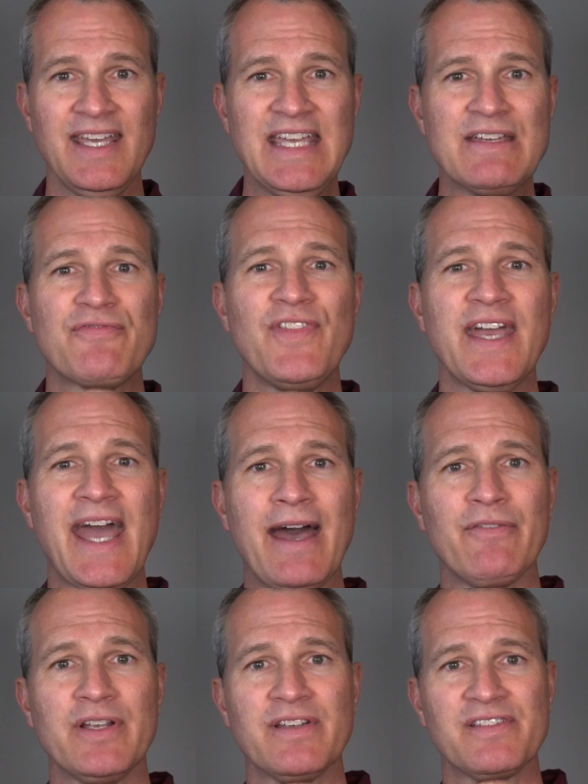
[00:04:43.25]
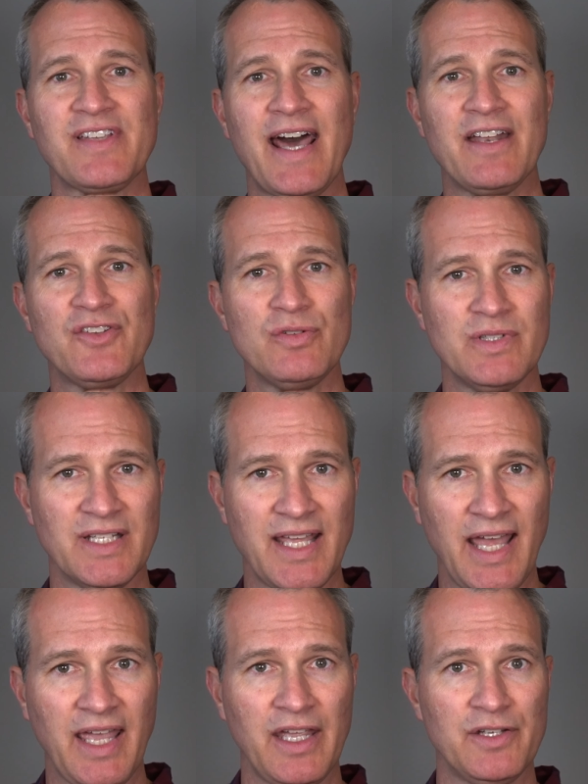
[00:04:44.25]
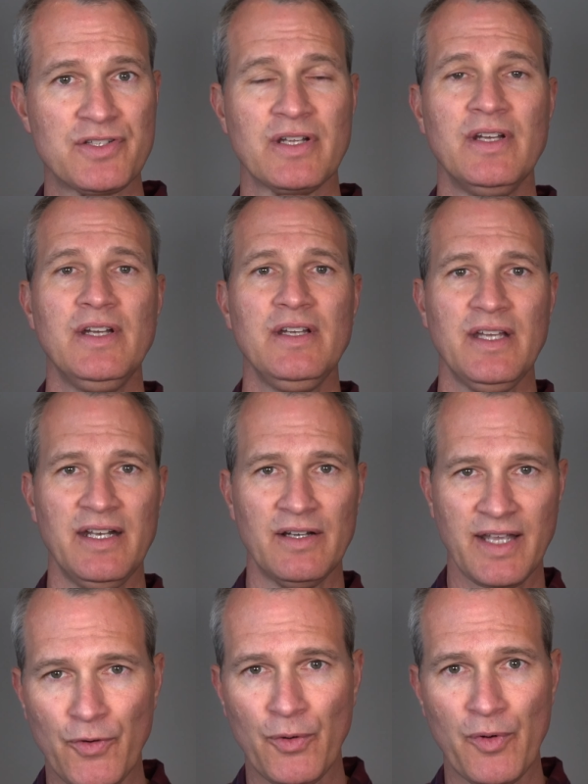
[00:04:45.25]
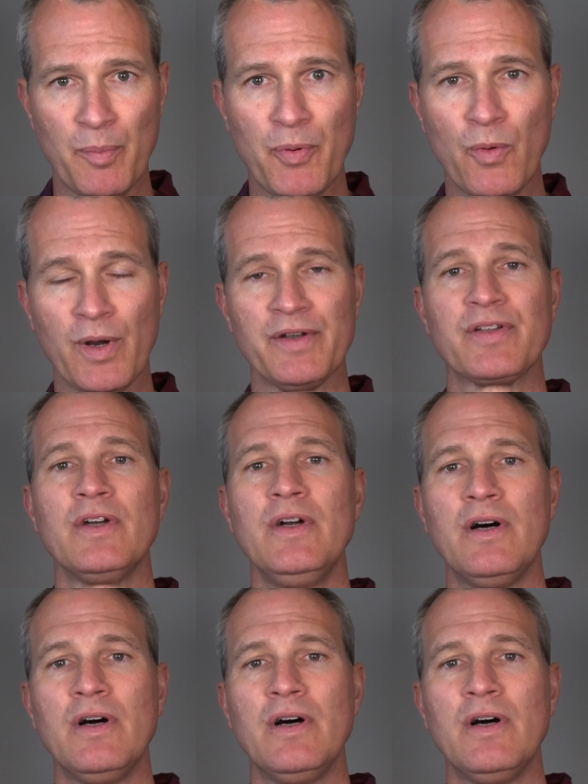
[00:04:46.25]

if they haven't decided to engage in a full report,